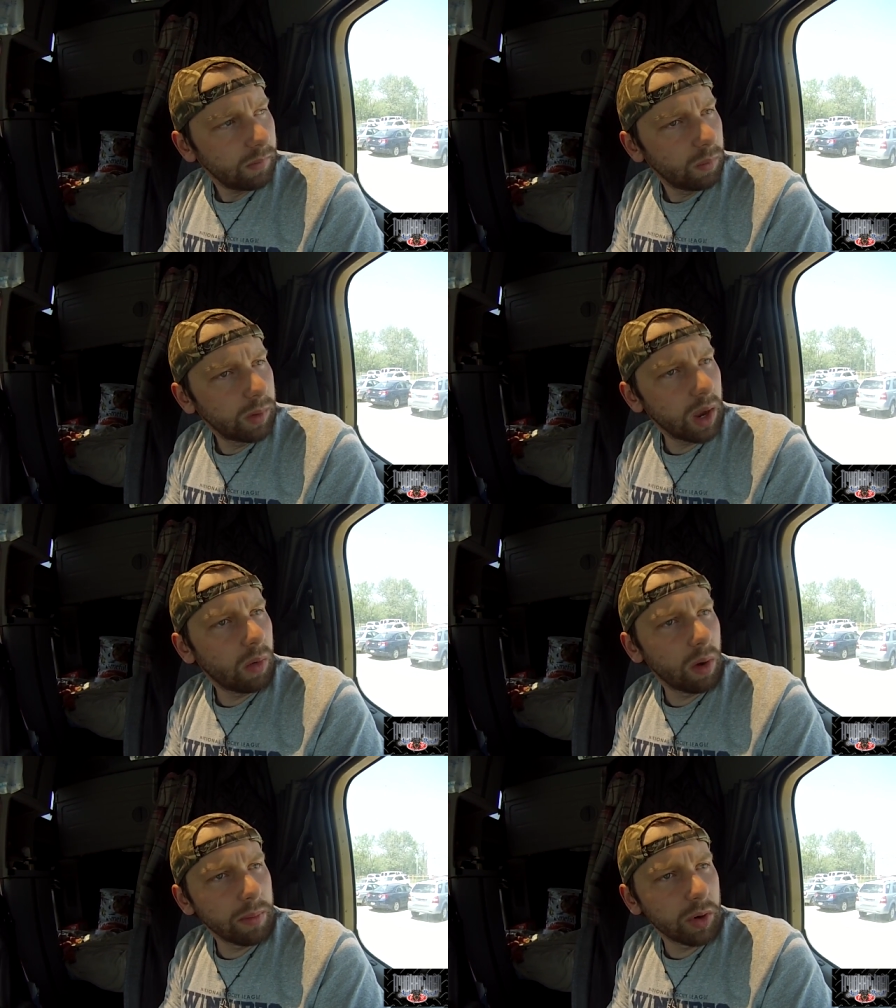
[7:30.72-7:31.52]
we
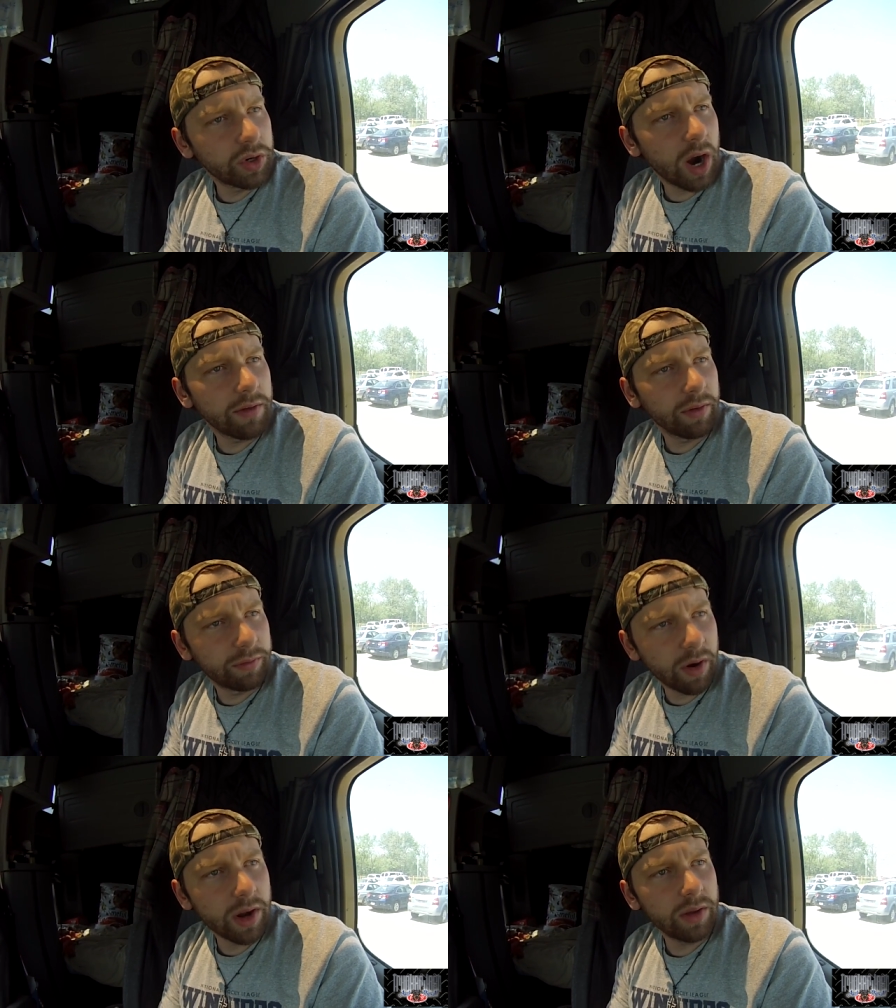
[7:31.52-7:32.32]
got one more driver in
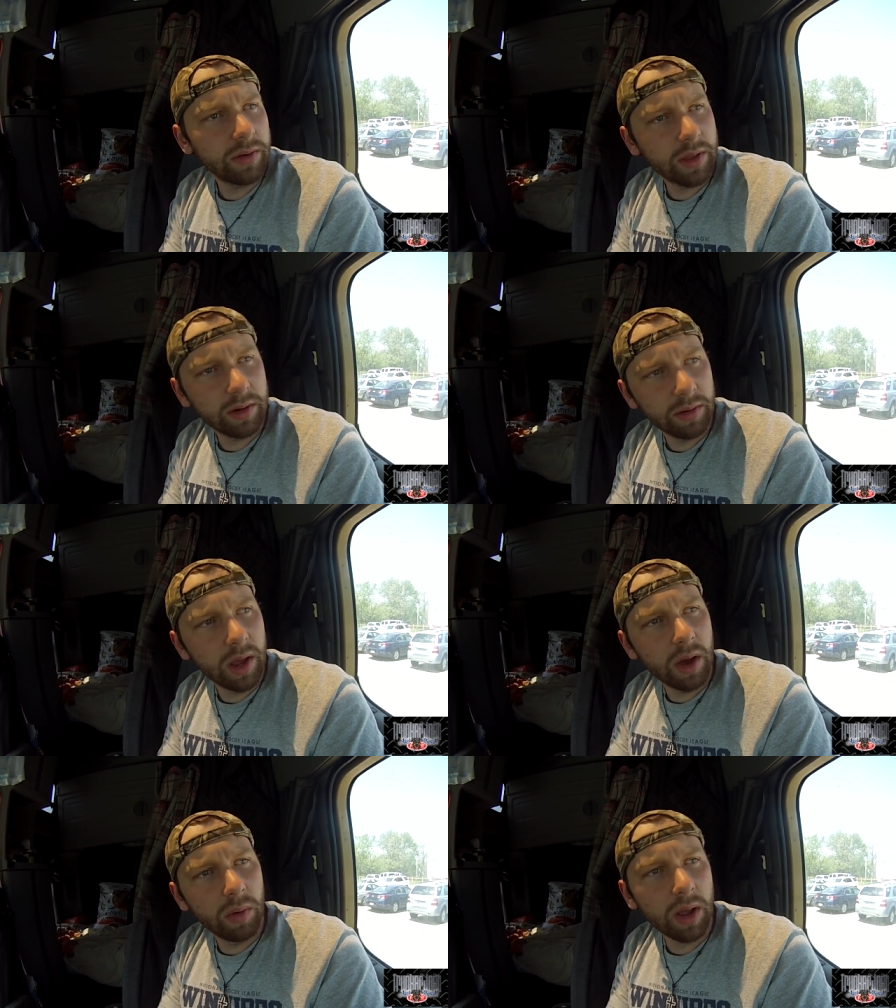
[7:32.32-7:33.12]
front of you, and then
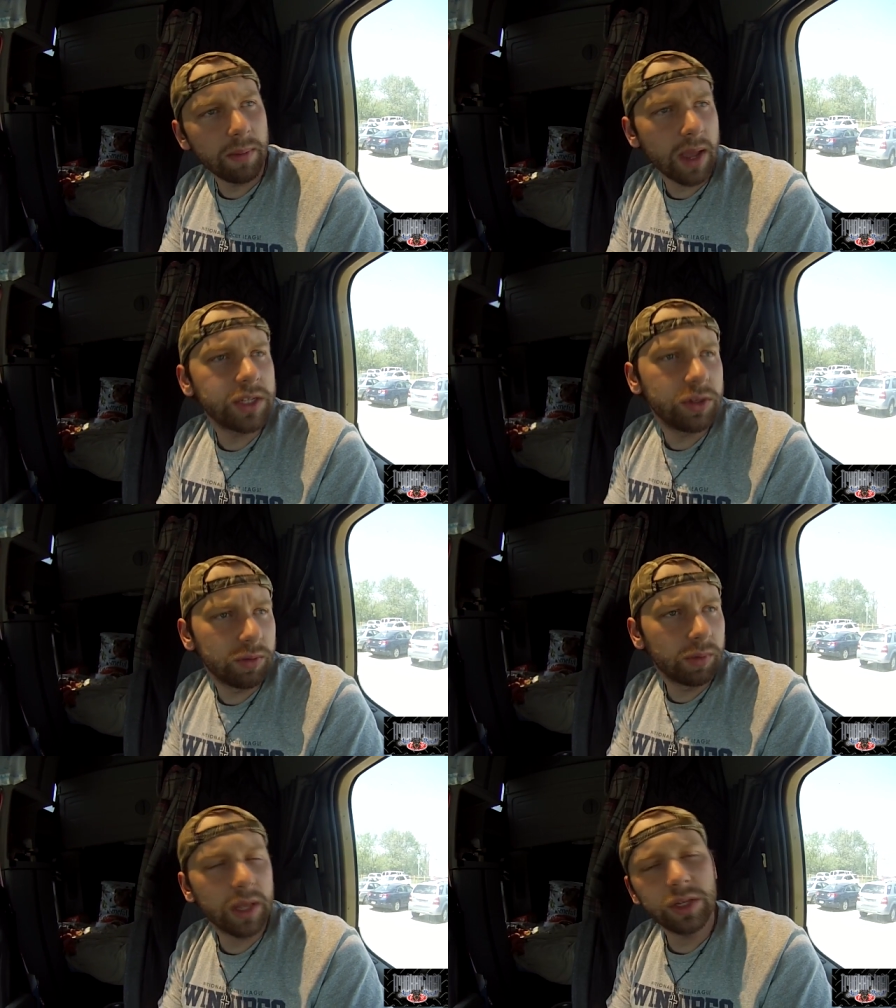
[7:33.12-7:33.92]
we'll come get you,
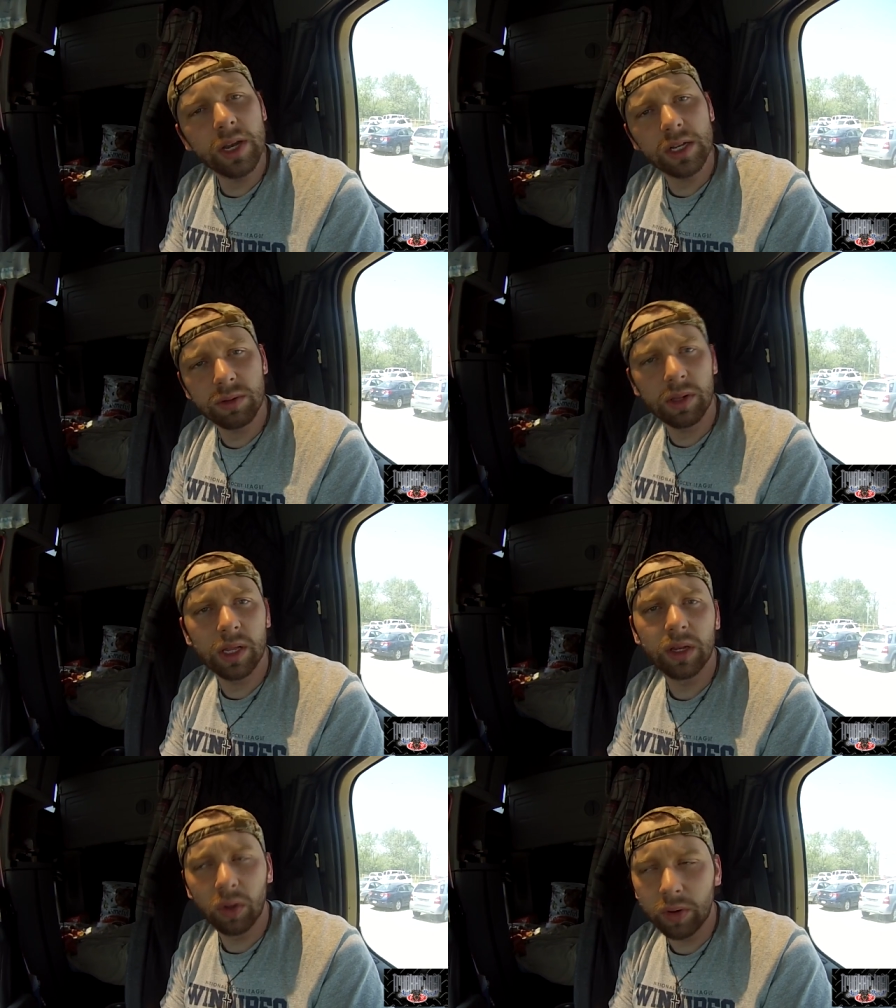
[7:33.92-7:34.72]
and we'll get you guys quickly
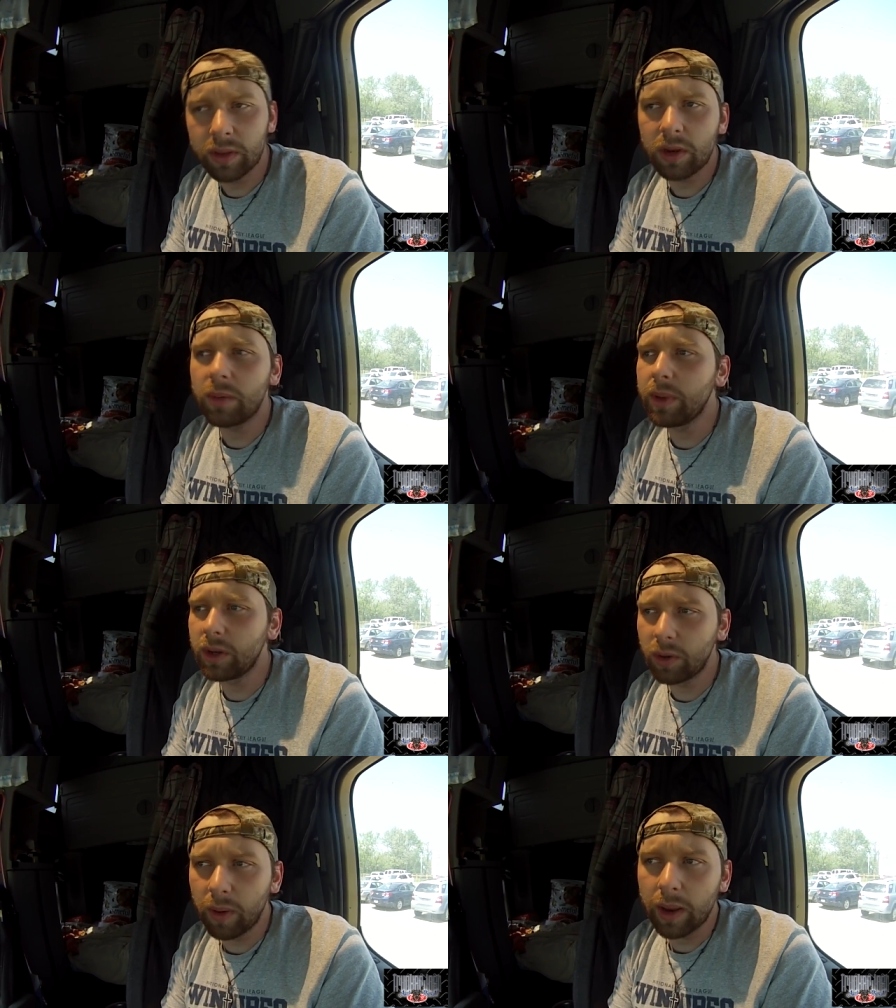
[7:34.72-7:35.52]
unloaded, and then you can be
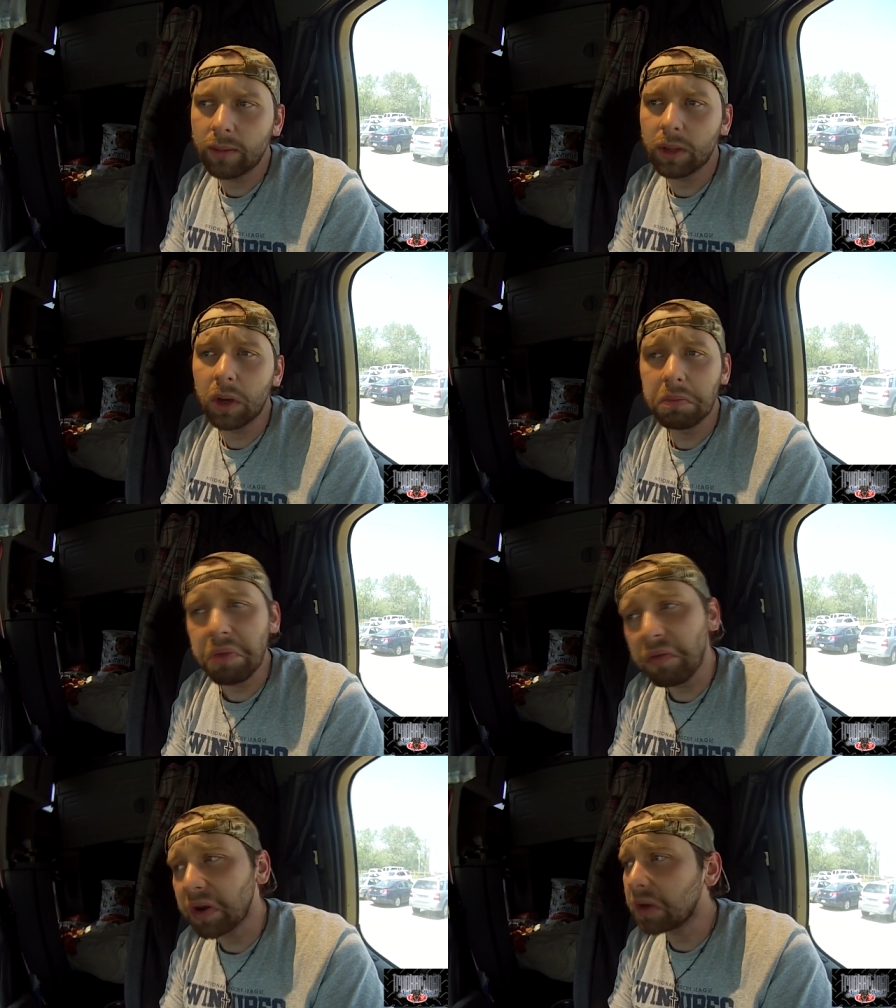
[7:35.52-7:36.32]
on your way. Oh,
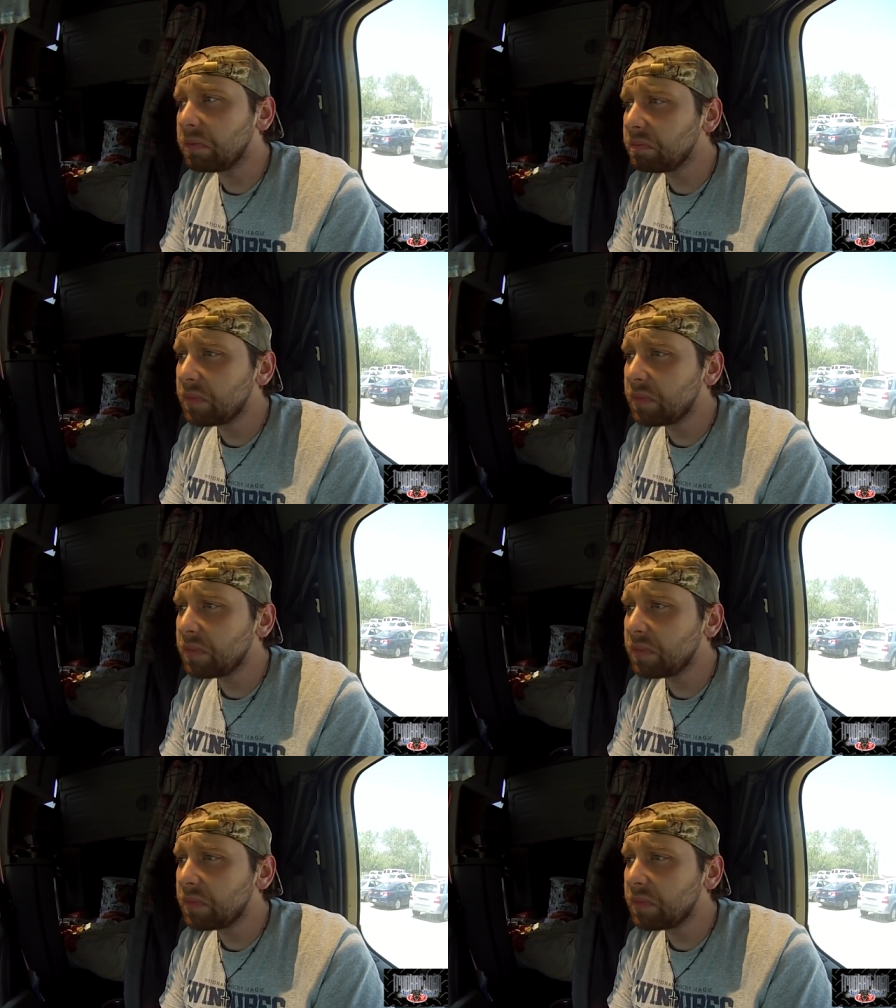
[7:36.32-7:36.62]
perfect.